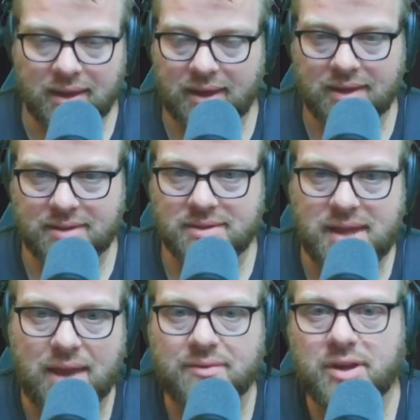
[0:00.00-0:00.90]
is
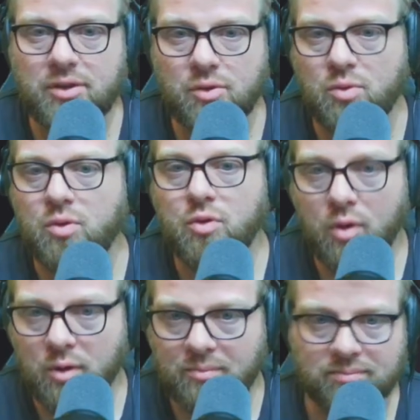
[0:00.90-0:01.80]
having Google
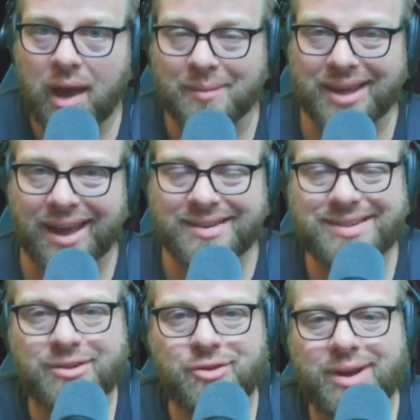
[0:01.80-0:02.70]
Chrome. I'm a
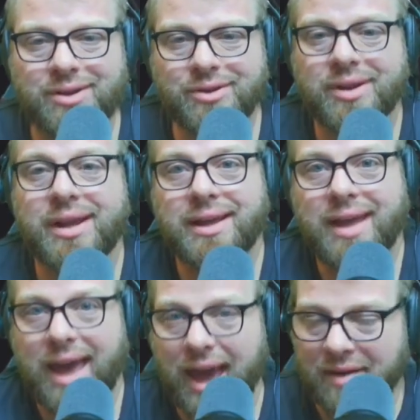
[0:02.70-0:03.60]
content creator.
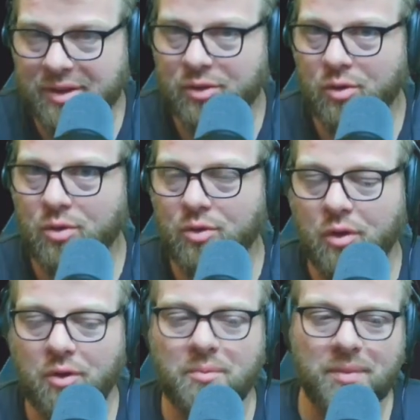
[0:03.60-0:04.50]
Having Google
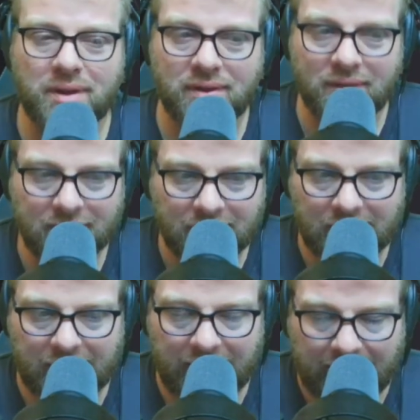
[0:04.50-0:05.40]
Chrome,
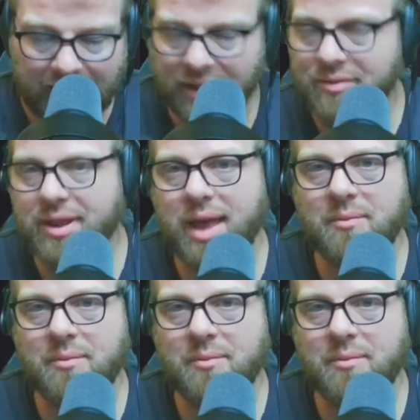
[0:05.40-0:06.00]
a hell of a lot